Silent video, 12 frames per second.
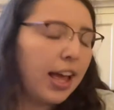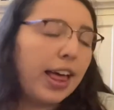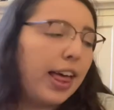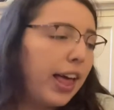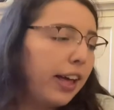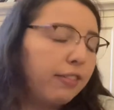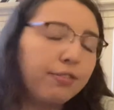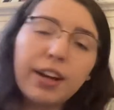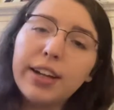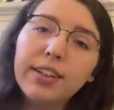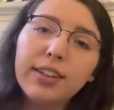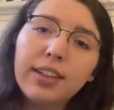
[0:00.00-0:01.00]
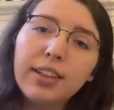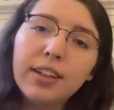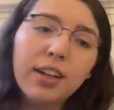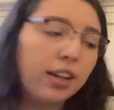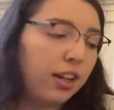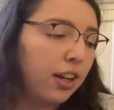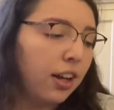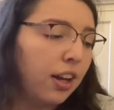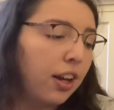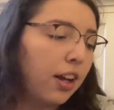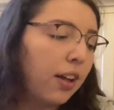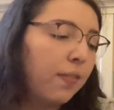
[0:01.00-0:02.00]
And finally,
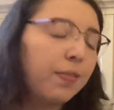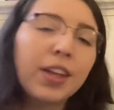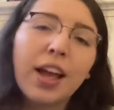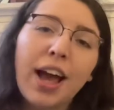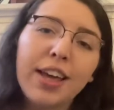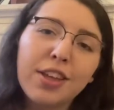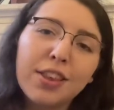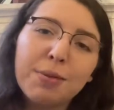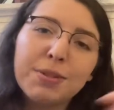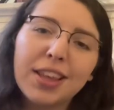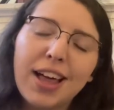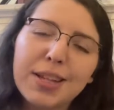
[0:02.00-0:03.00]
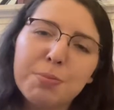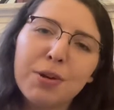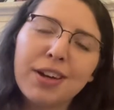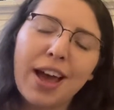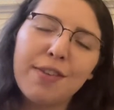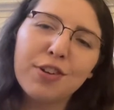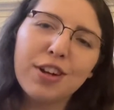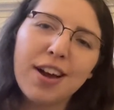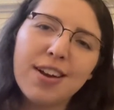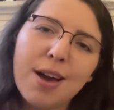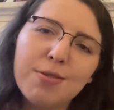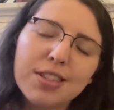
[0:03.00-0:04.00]
I thought that was the last book. I
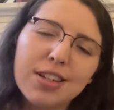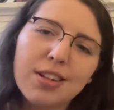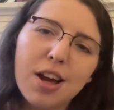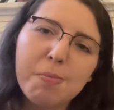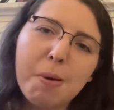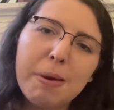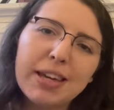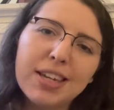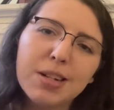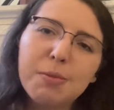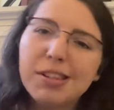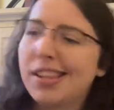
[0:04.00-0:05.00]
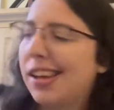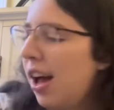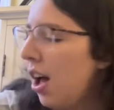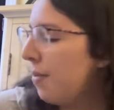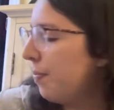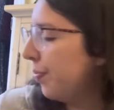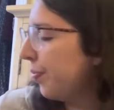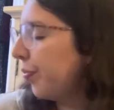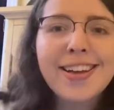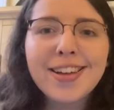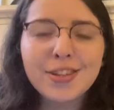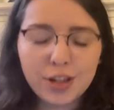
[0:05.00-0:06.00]
forgot I was going to talk about my Kindle books I got.
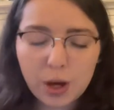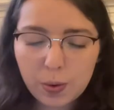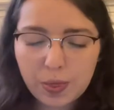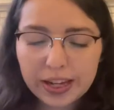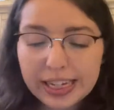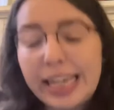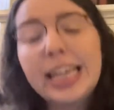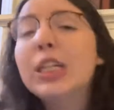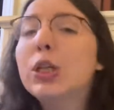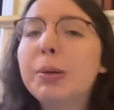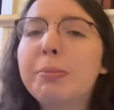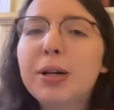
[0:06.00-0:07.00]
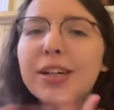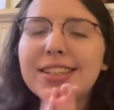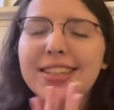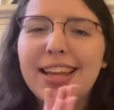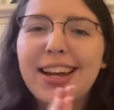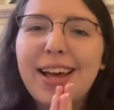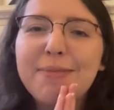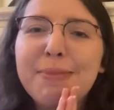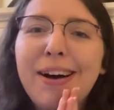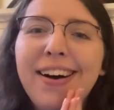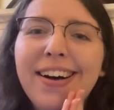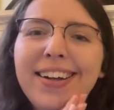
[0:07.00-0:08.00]
So the Kindle books that I
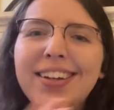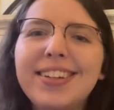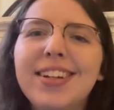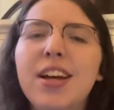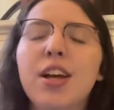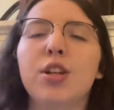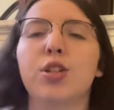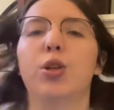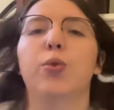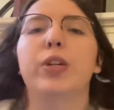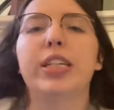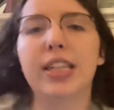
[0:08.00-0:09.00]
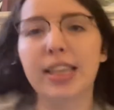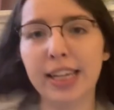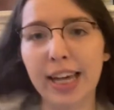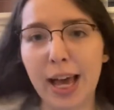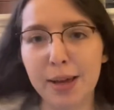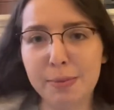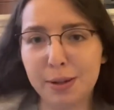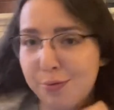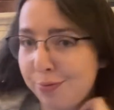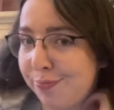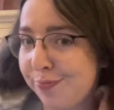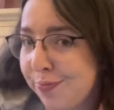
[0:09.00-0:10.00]
bought. So recently I've
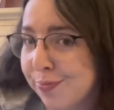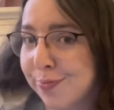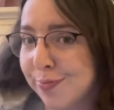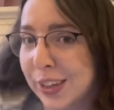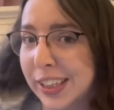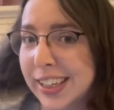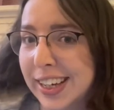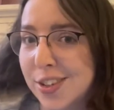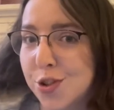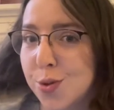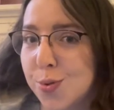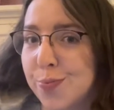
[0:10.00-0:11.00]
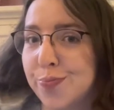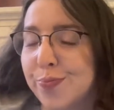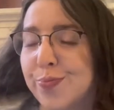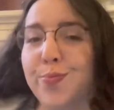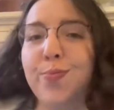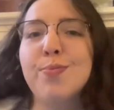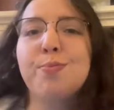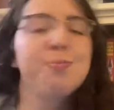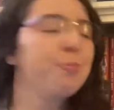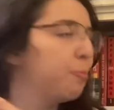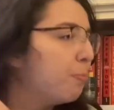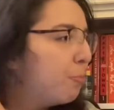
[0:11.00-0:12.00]
been really into
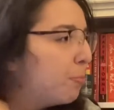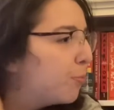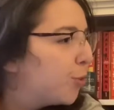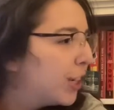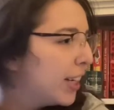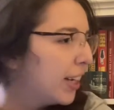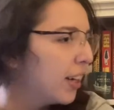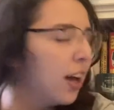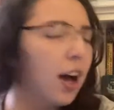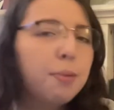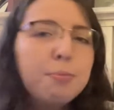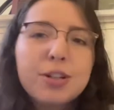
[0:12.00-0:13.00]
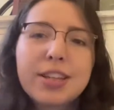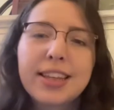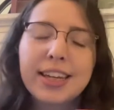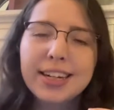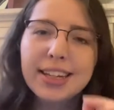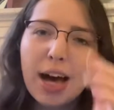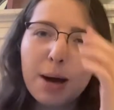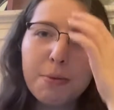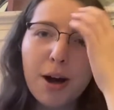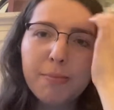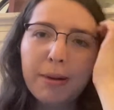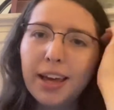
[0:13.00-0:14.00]
reading books in the Kindle app
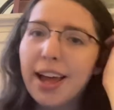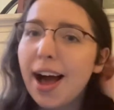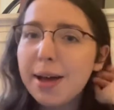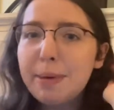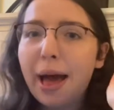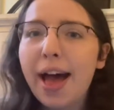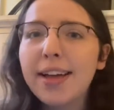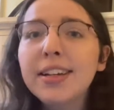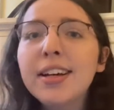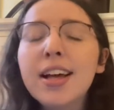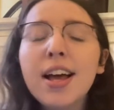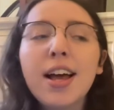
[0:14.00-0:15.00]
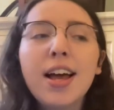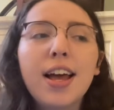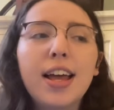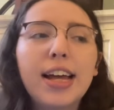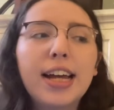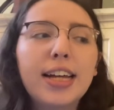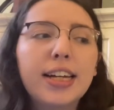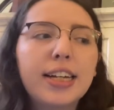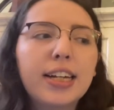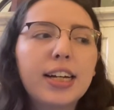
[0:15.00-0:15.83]
on my iPad, and